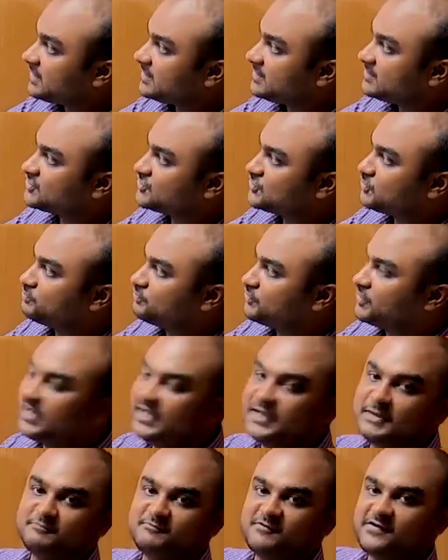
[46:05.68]
that is
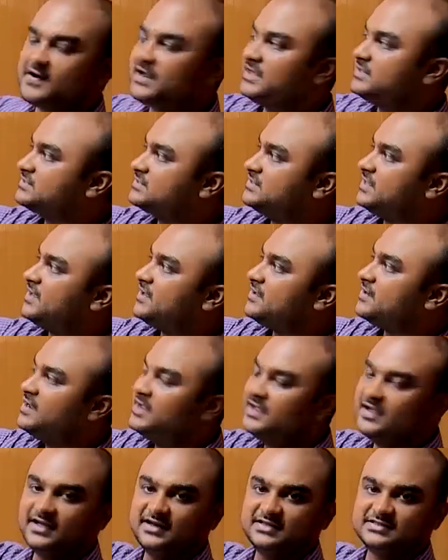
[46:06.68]
supreme, whereas there
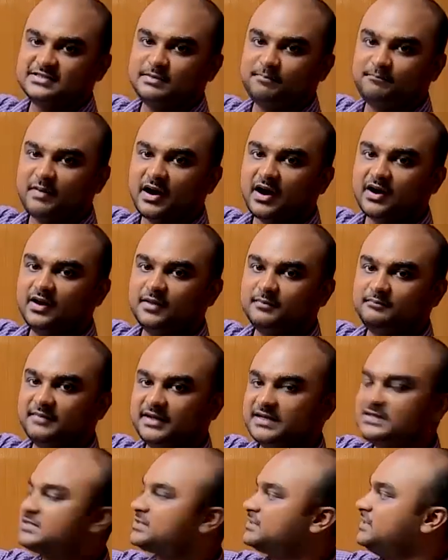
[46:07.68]
it is the
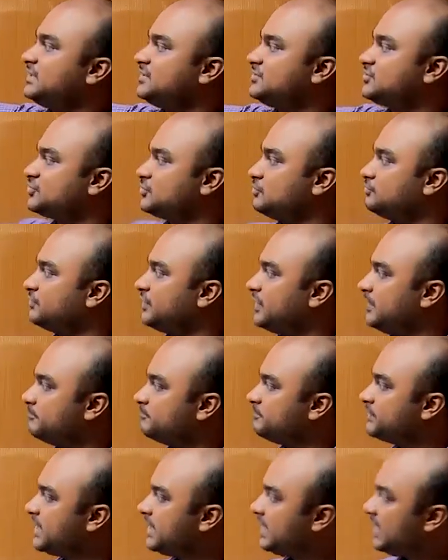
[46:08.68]
parliament that is supreme.
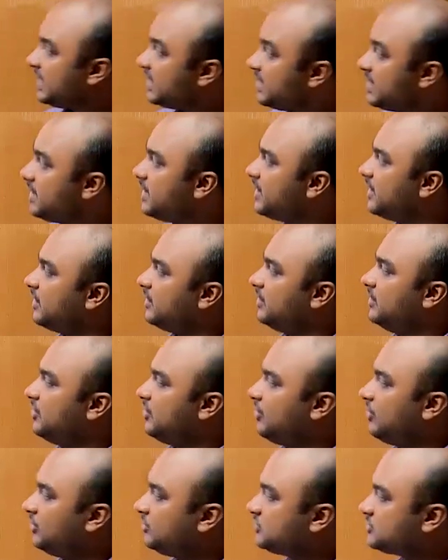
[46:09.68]
India
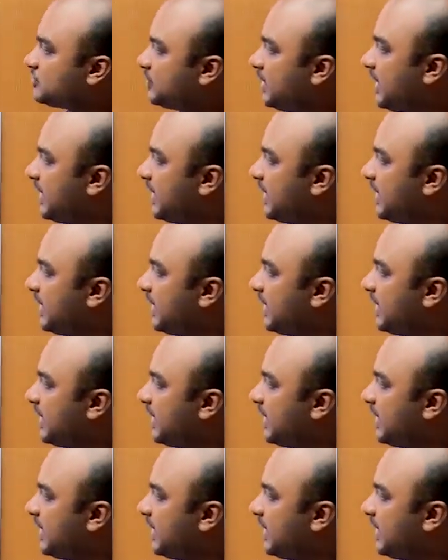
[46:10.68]
also